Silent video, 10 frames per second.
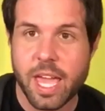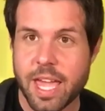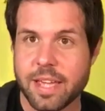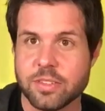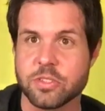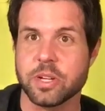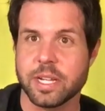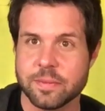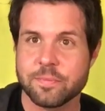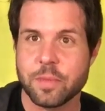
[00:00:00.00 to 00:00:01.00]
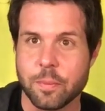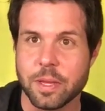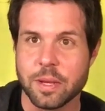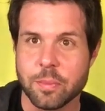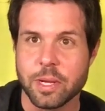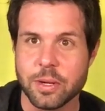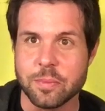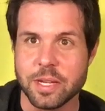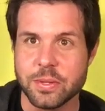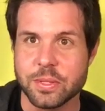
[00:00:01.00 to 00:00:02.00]
A string, I'm getting better at
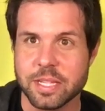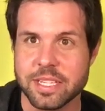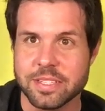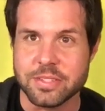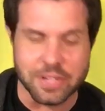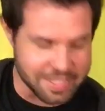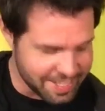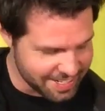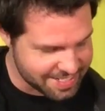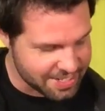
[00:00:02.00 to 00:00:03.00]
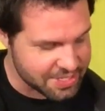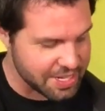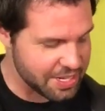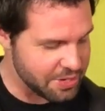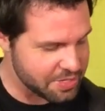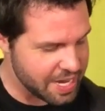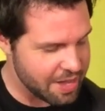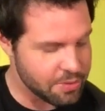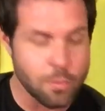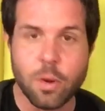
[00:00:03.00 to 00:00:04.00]
my ukulele strings, is just going to go
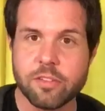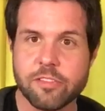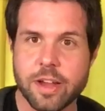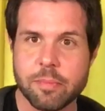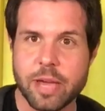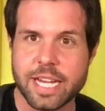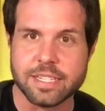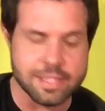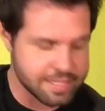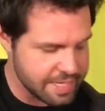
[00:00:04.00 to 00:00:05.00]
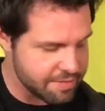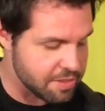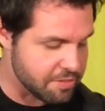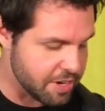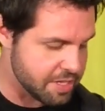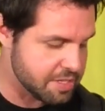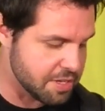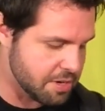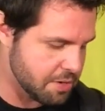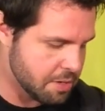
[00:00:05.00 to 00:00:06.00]
down one fret back to the 7th fret,
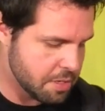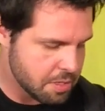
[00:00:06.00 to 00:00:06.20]
so,